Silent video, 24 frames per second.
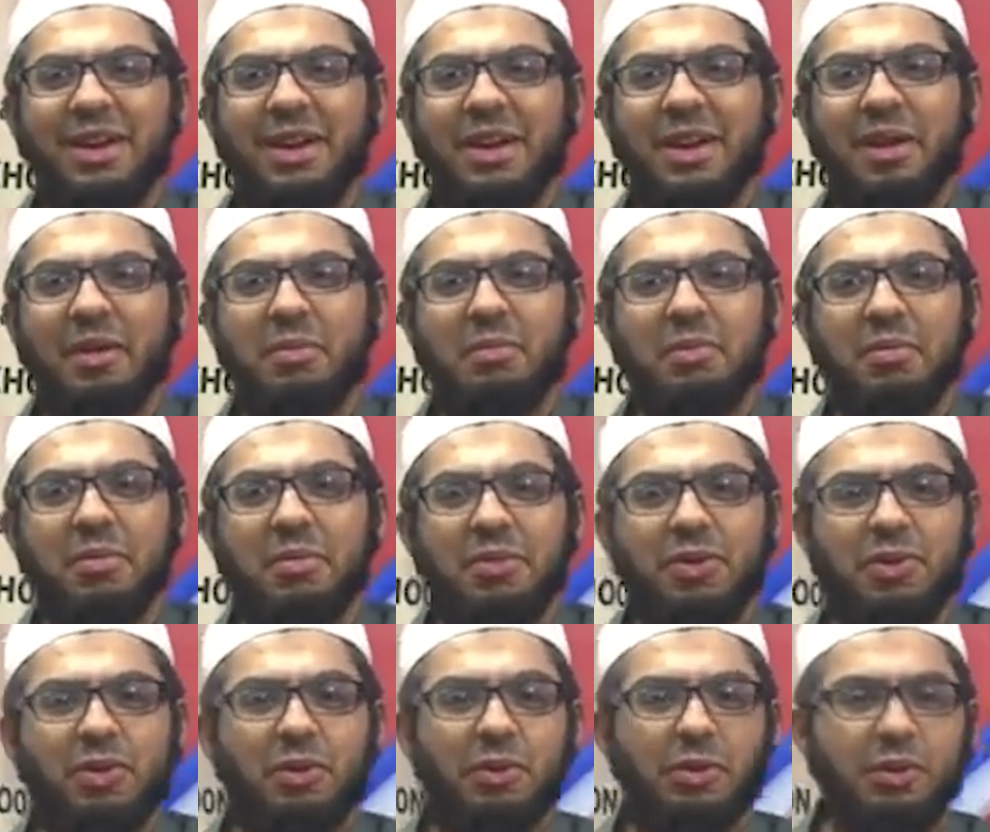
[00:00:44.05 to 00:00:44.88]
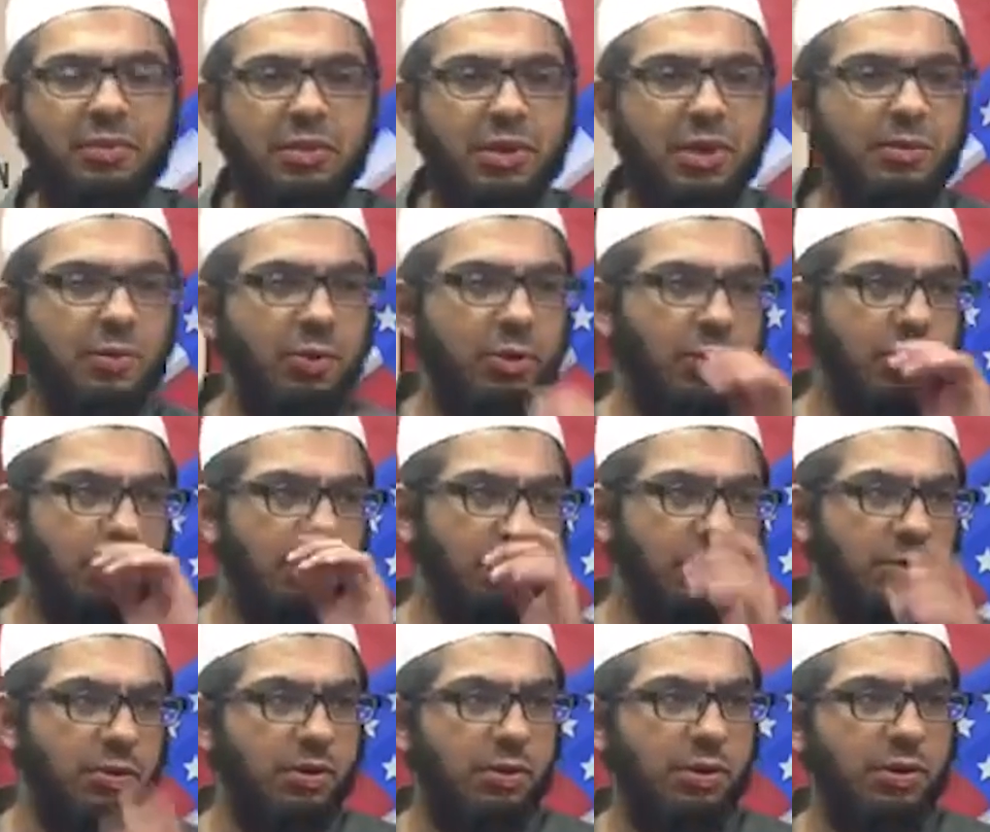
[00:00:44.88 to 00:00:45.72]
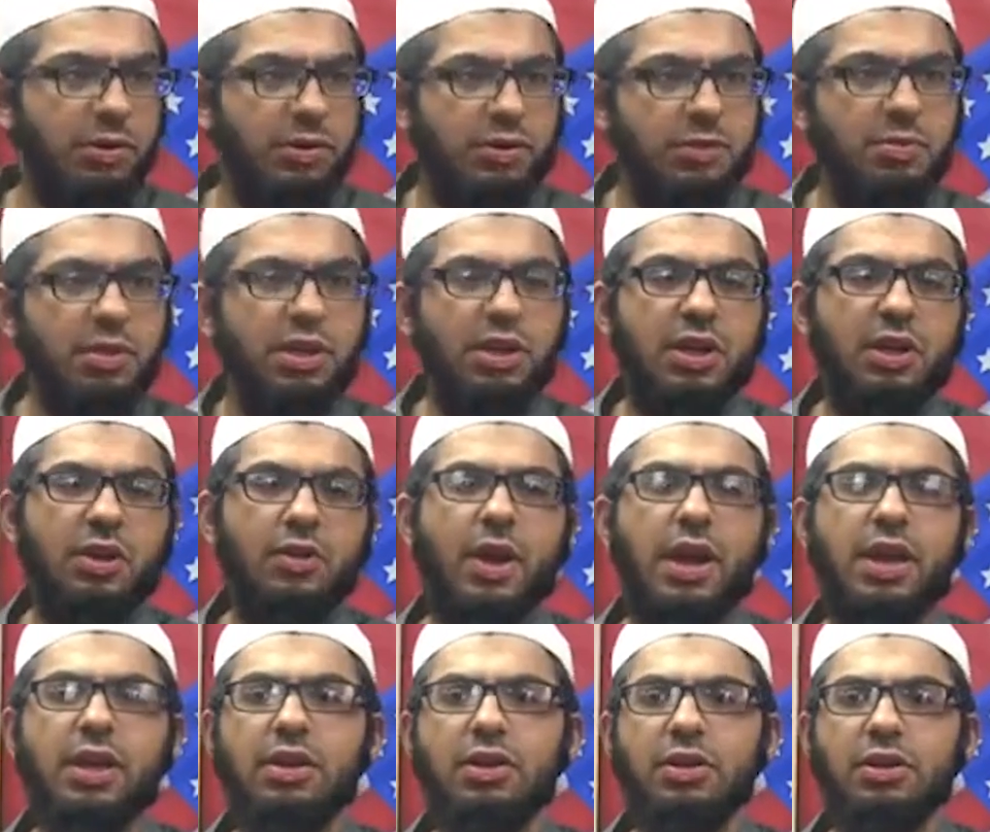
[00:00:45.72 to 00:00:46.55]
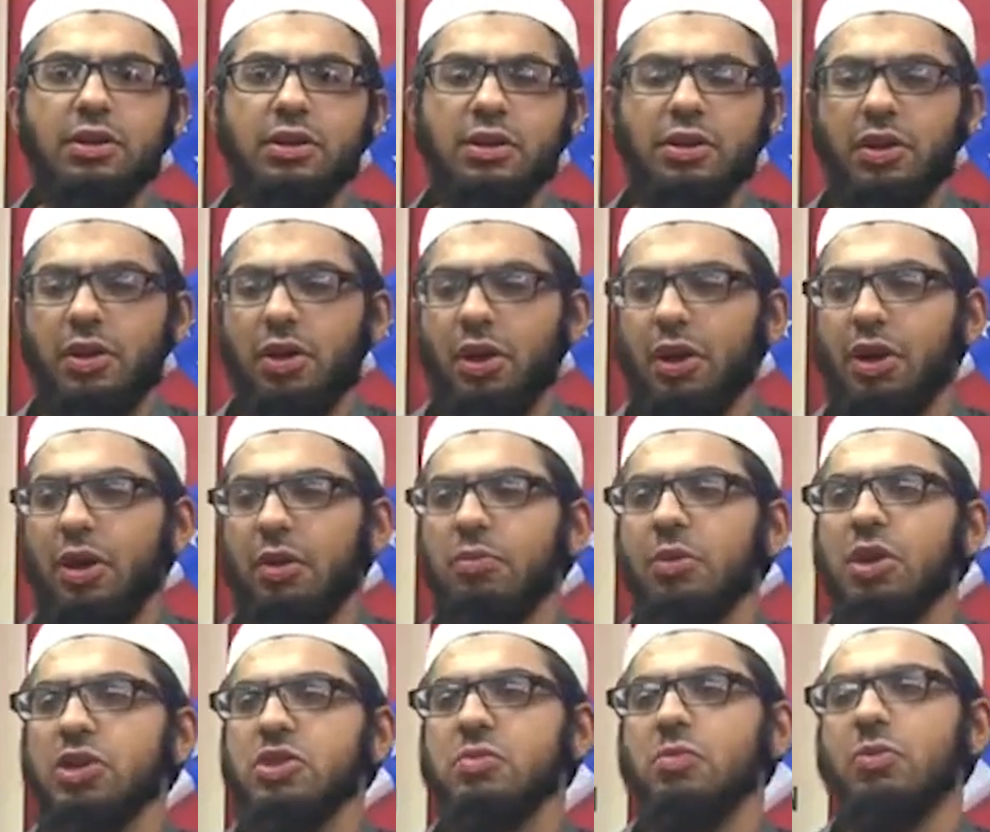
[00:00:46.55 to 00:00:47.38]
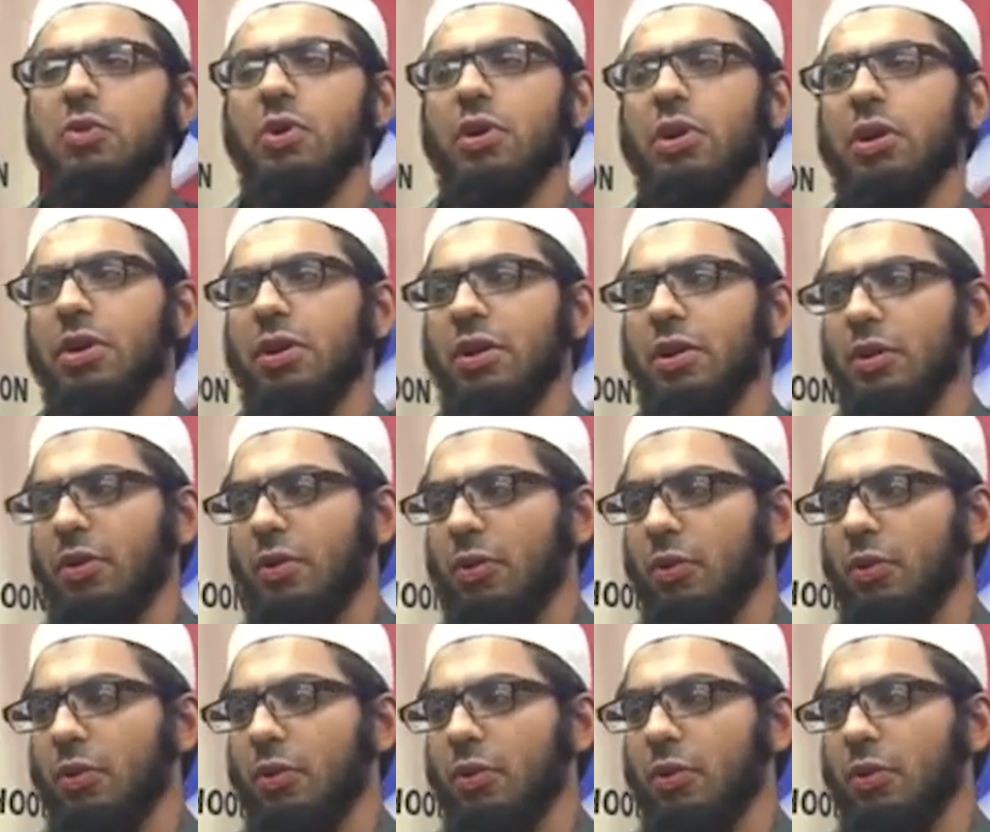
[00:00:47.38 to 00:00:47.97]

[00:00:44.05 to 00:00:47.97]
You know, the people who speak here regularly are much more